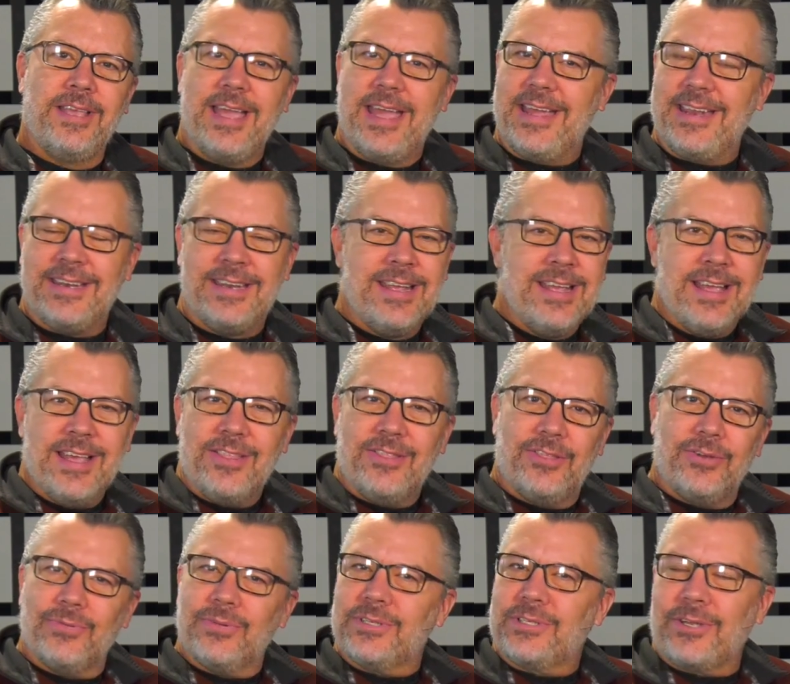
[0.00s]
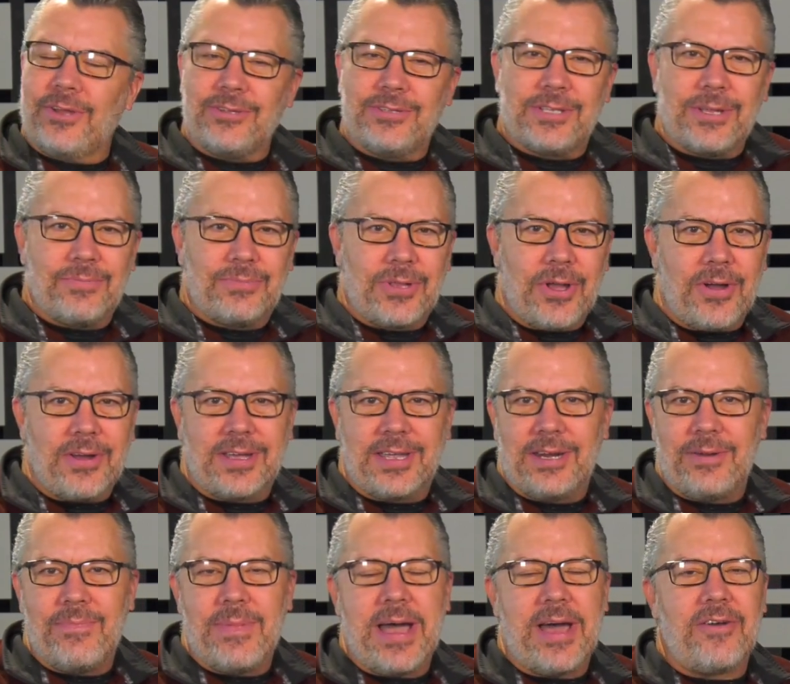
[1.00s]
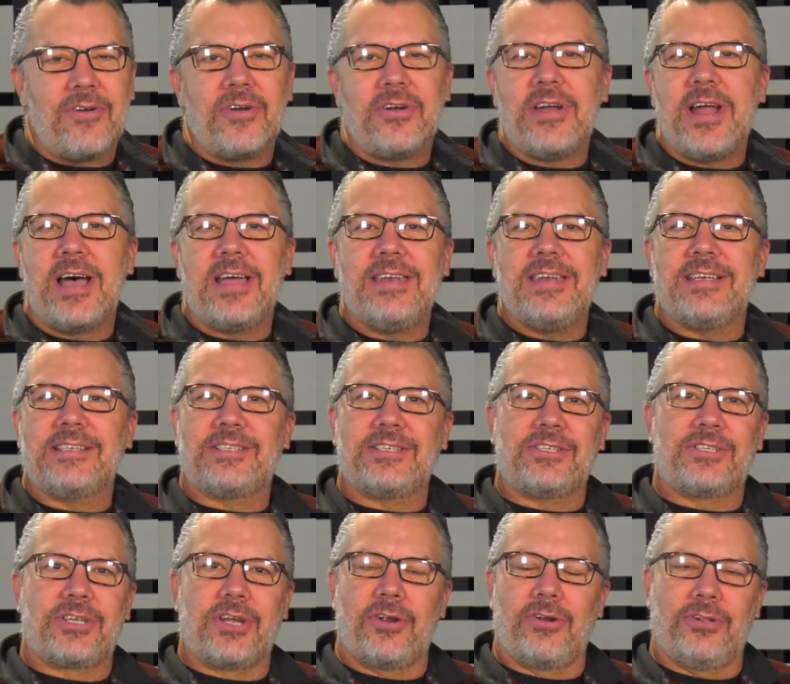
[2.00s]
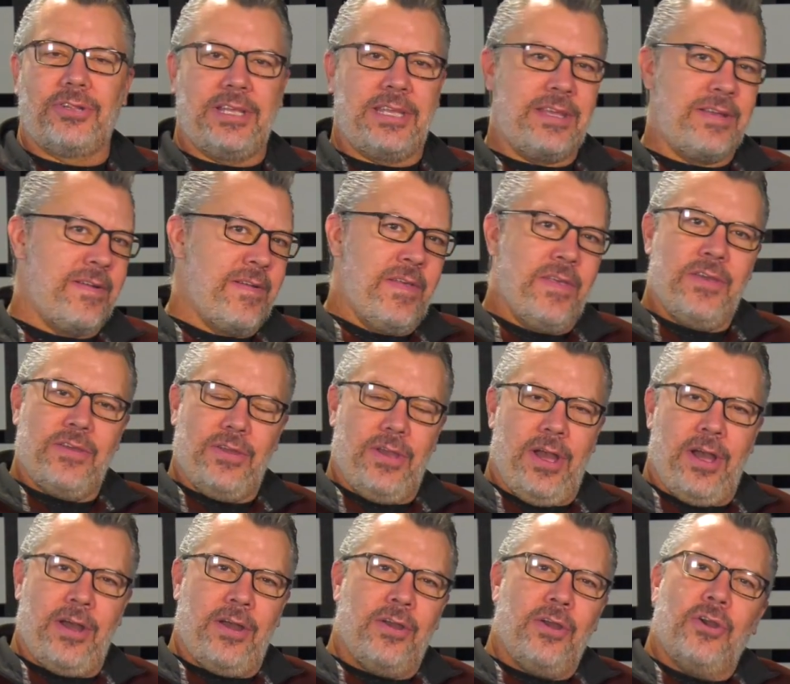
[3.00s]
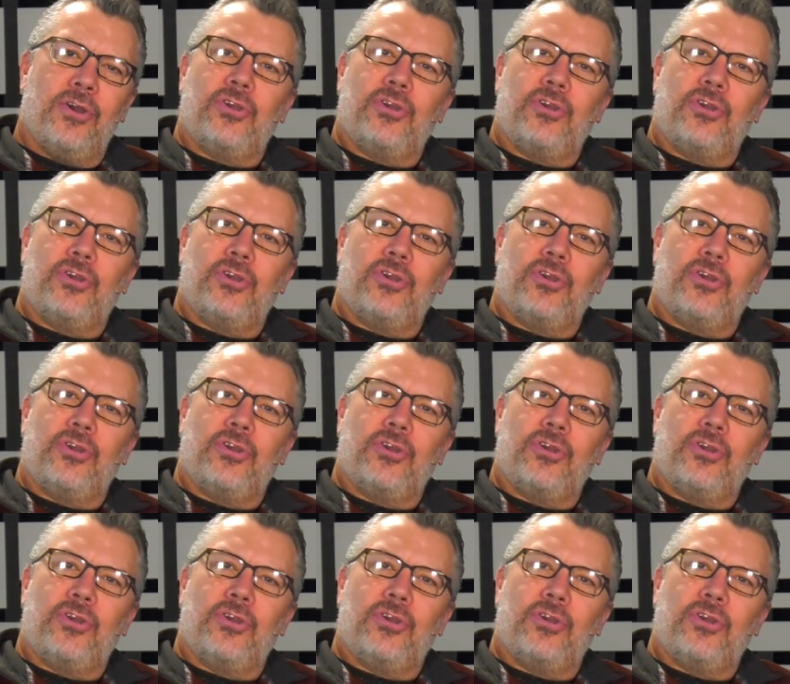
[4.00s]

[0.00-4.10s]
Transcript: And the results I'm talking about are not necessarily uh,